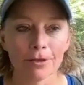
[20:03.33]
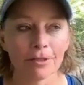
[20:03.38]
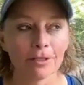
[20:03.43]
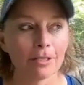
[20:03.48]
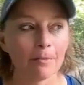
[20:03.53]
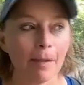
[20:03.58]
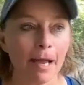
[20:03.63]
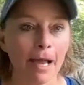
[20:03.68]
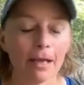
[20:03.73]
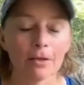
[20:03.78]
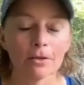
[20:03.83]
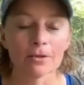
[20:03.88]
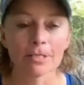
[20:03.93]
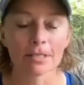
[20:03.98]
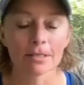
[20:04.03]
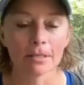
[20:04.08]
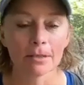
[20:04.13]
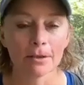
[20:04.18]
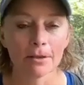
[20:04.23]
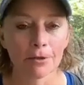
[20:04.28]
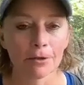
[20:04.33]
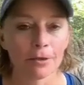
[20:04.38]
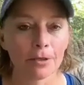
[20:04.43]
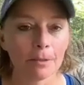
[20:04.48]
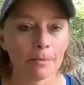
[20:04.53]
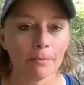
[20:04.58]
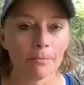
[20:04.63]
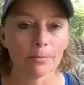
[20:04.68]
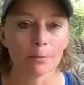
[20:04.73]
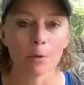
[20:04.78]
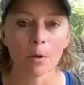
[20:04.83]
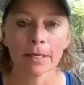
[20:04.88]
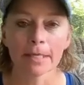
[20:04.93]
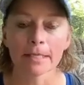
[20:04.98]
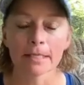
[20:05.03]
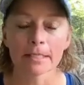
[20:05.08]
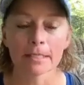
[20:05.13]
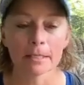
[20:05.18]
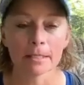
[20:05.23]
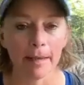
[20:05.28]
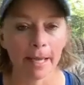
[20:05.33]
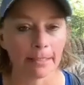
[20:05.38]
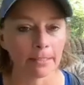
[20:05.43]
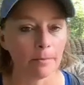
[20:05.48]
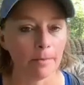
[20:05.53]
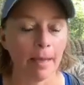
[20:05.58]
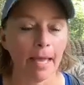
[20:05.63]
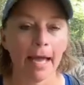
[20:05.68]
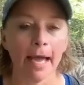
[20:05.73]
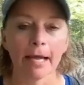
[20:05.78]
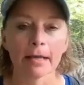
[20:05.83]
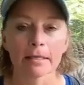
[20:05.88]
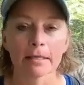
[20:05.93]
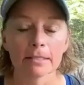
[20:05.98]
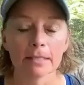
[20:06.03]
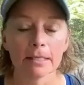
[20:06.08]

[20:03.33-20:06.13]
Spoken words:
30 milers and the 30/20s, the back to backs.